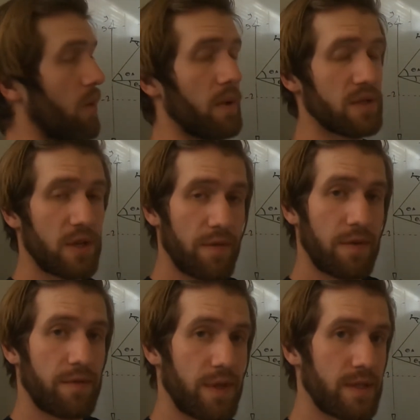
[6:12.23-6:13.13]
about
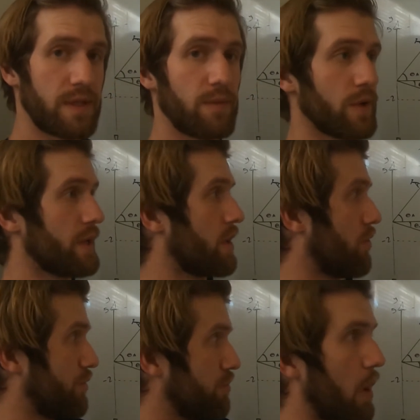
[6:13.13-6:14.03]
solving for this. And we're going to go
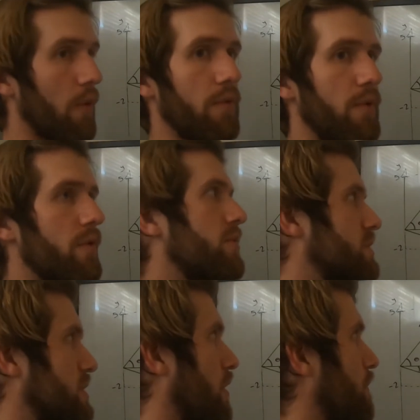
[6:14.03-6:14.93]
through both.
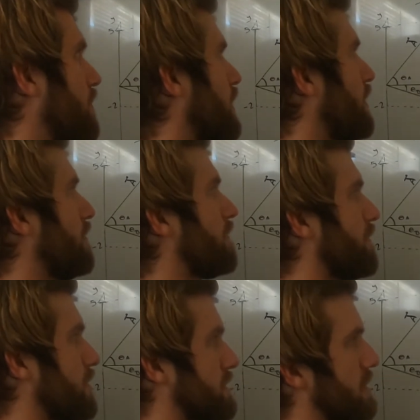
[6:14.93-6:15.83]
So
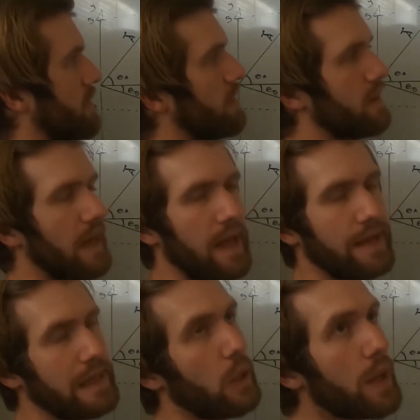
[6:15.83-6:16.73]
first,
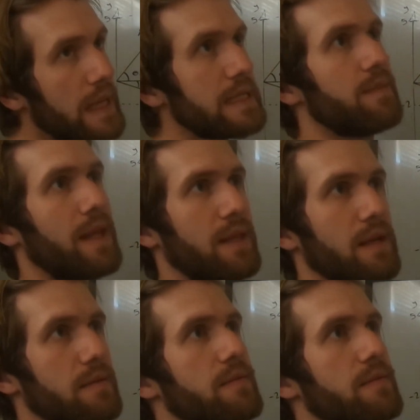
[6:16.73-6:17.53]
and the quickest method